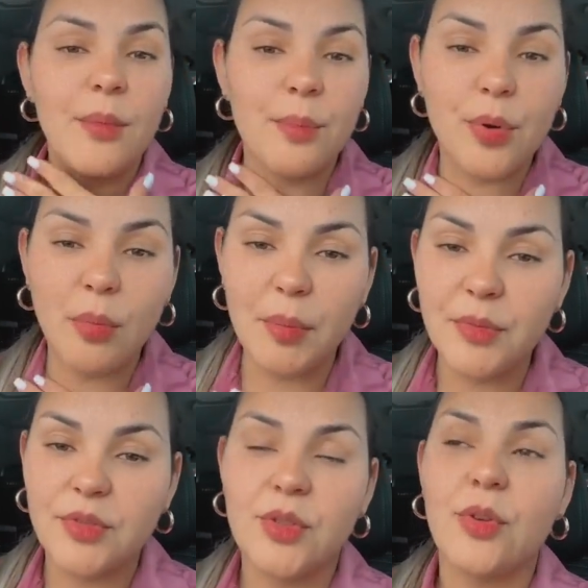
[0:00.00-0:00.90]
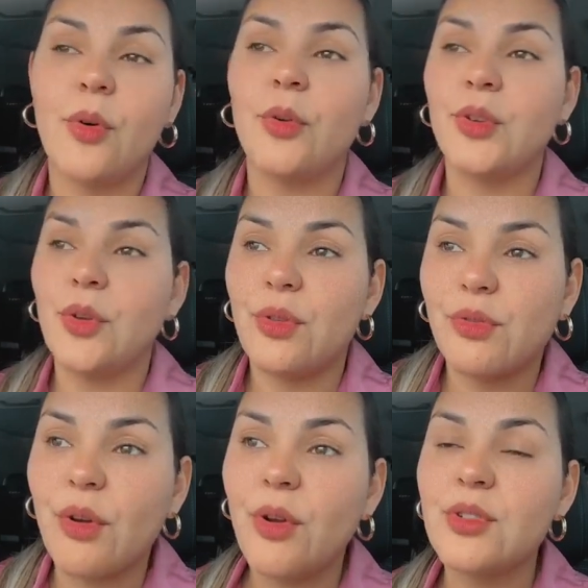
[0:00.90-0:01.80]
problems on your
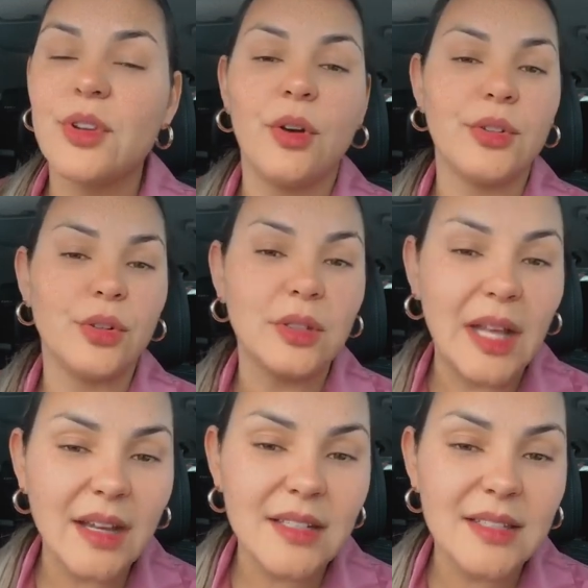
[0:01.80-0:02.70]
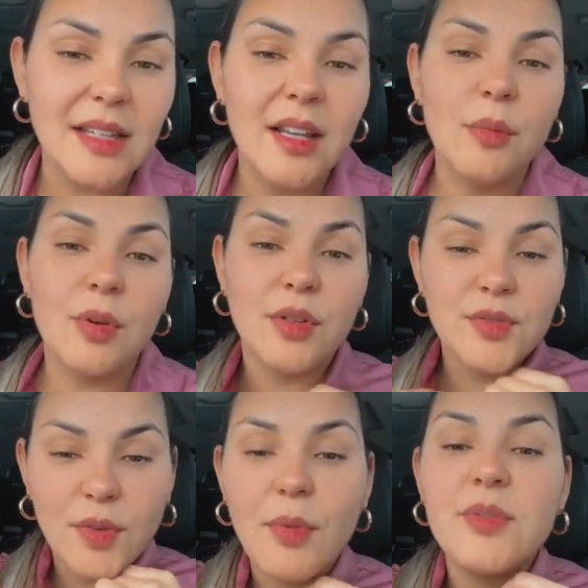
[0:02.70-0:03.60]
throat, on your lungs, because
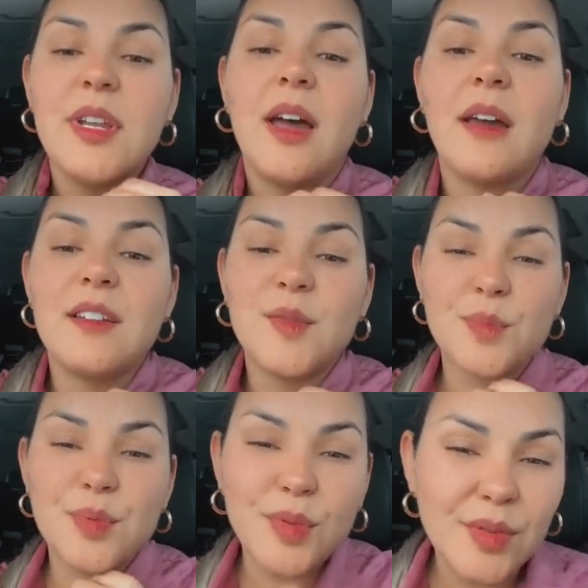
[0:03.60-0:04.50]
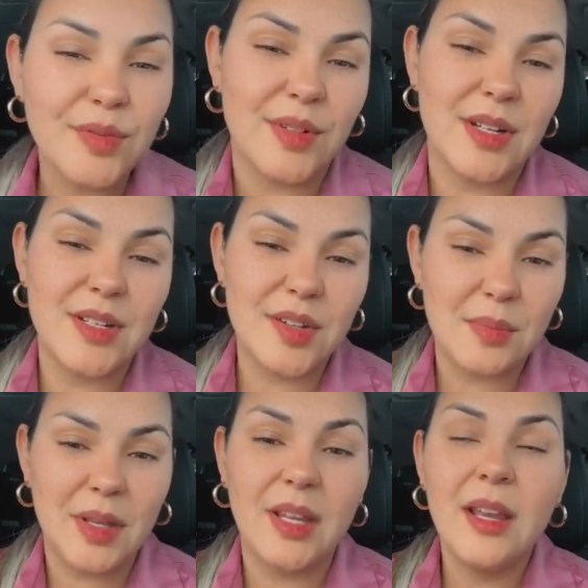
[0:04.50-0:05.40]
formaldehyde is proven to
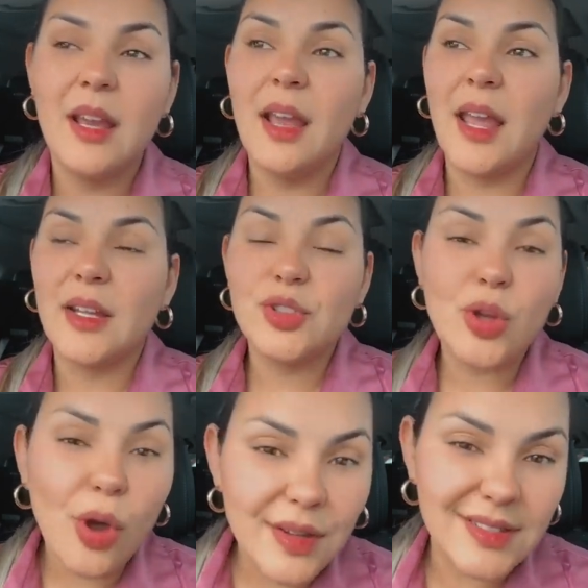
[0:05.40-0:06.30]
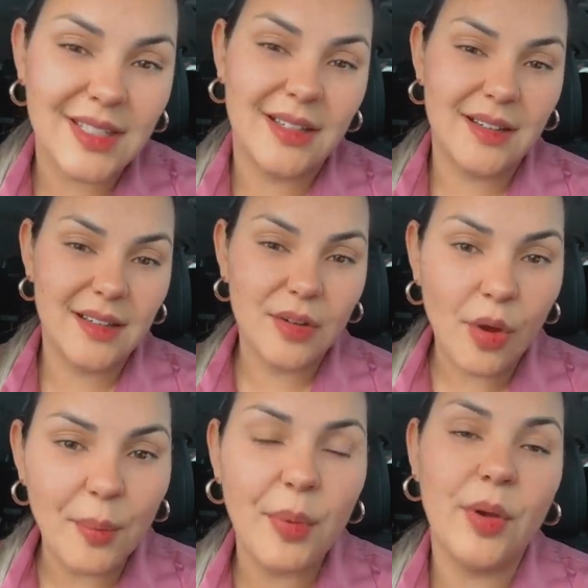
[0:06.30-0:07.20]
be a toxic
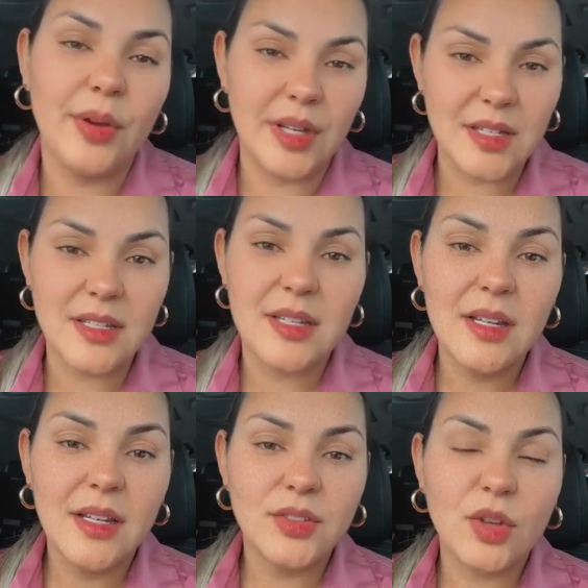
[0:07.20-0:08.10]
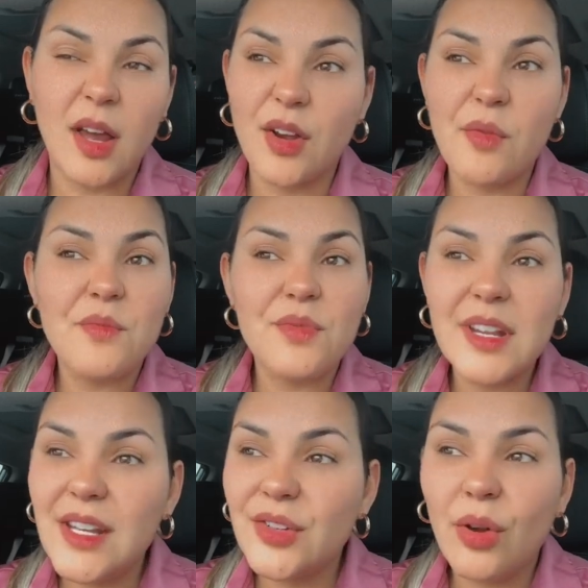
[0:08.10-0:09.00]
component. So I don't
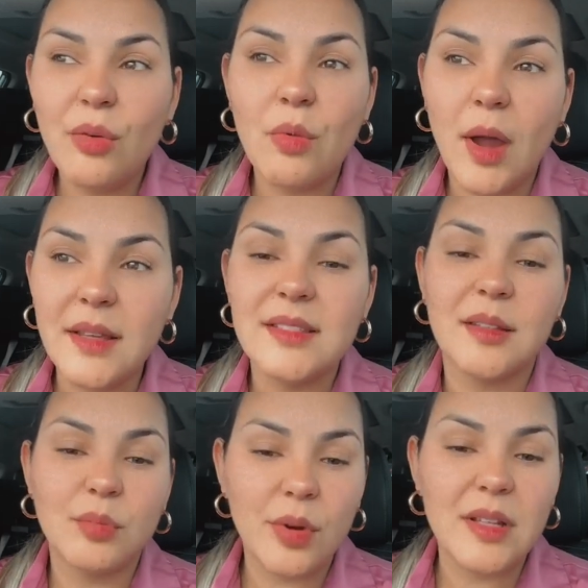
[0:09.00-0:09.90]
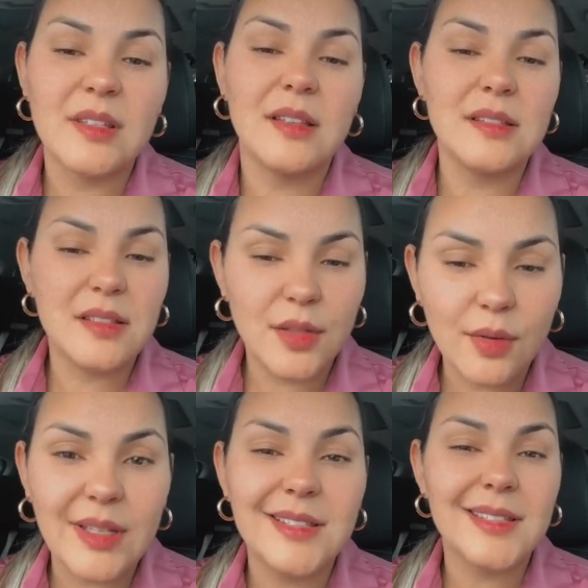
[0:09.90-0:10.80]
really know why some brands are
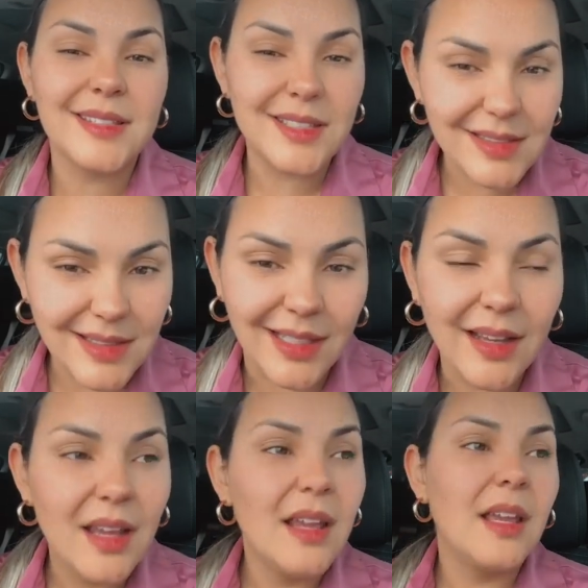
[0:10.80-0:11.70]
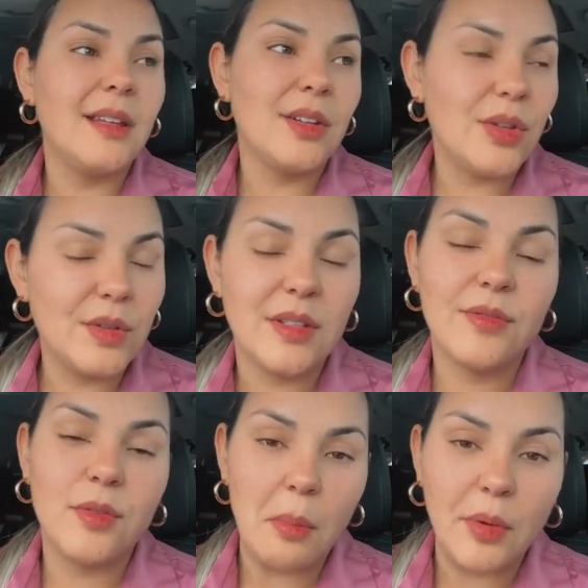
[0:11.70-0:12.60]
still insisting in using
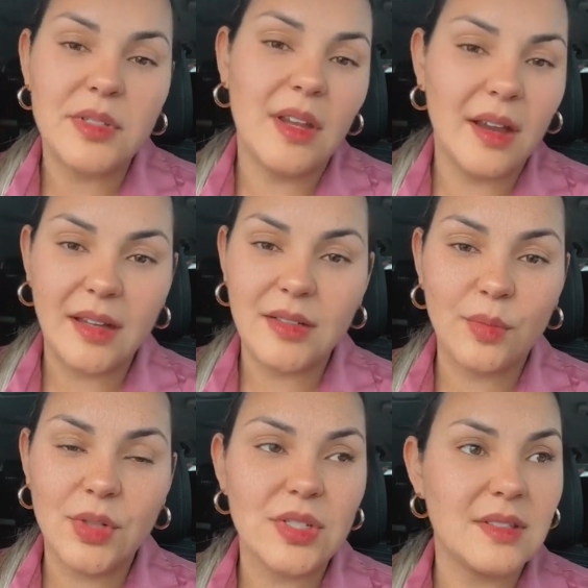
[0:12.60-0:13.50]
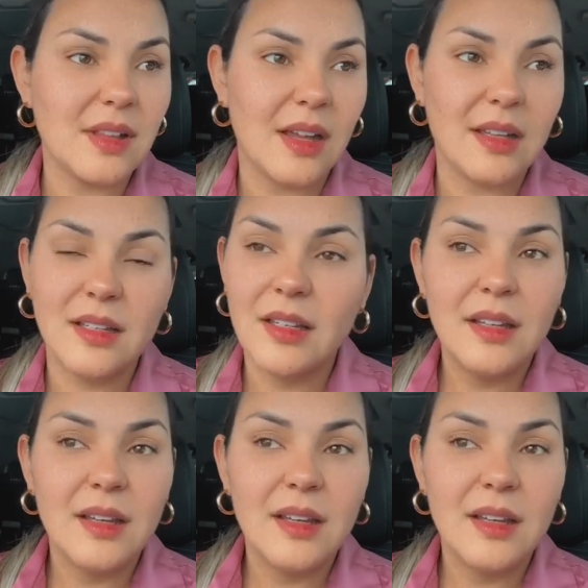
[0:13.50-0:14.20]
formaldehyde, which is like